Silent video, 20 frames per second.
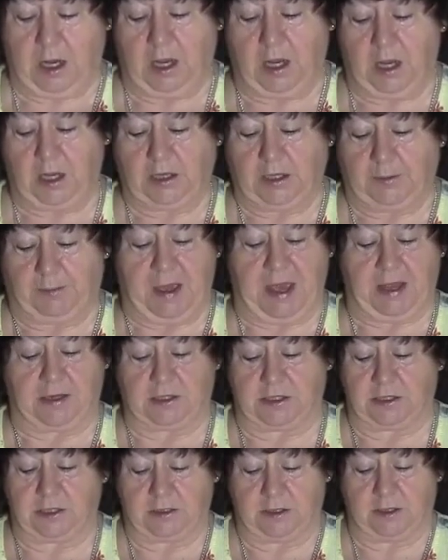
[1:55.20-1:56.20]
in the
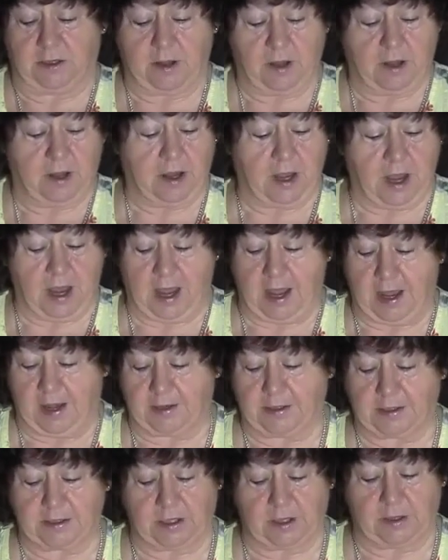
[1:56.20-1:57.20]
bed,
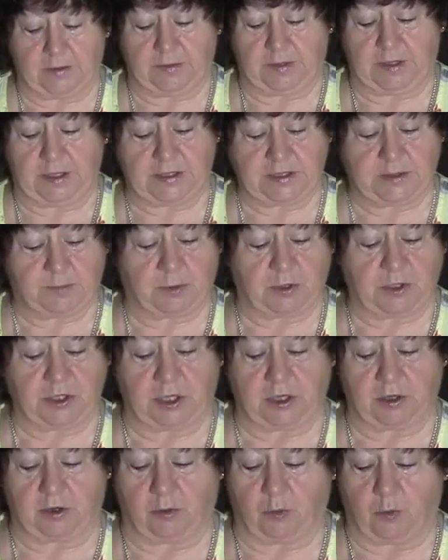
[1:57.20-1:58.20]
and this
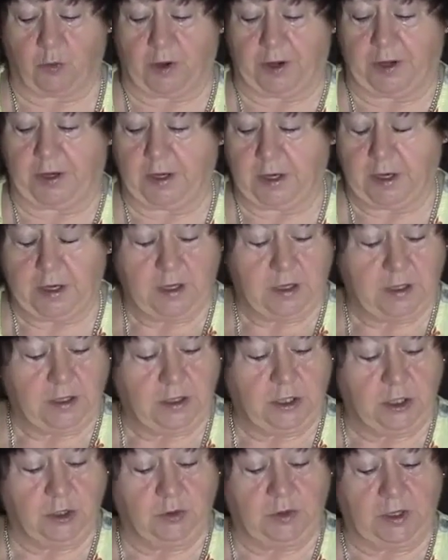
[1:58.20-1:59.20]
particular one
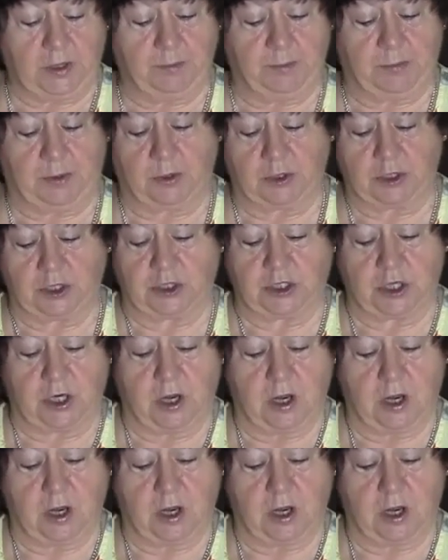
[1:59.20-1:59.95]
you can put it